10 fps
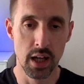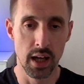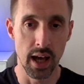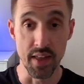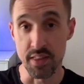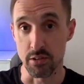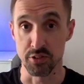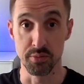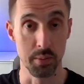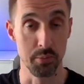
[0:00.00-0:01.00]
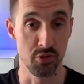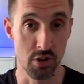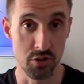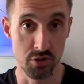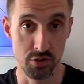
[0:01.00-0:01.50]
And there are some
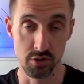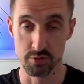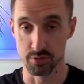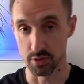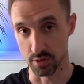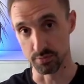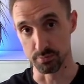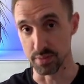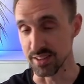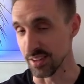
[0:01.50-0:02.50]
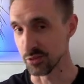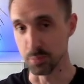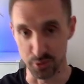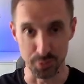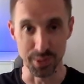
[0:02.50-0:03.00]
demonstrations of meetings
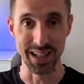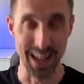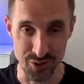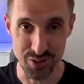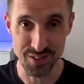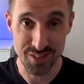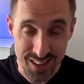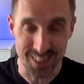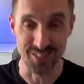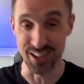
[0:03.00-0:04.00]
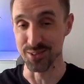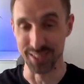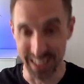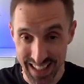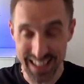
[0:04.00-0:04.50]
between agents,
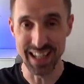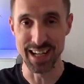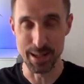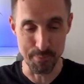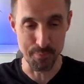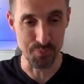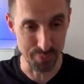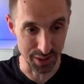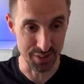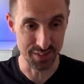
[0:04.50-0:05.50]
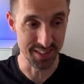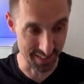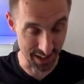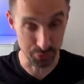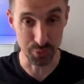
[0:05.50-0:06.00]
genuinely, because
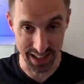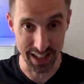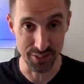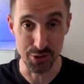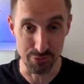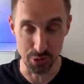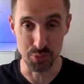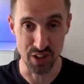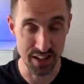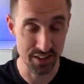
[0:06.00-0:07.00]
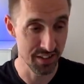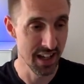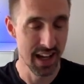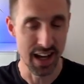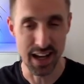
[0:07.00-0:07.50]
that's what you can do, group chats,
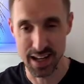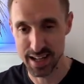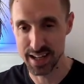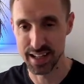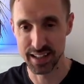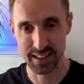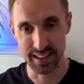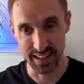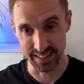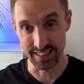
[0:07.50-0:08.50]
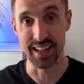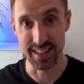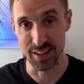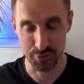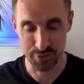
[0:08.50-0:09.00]

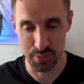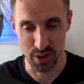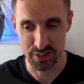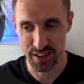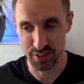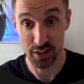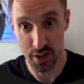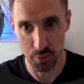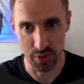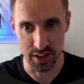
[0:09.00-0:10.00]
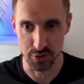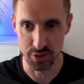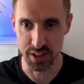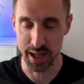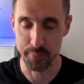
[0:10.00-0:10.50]
in this framework. So that's kind of what it's
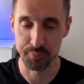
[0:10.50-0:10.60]
good at.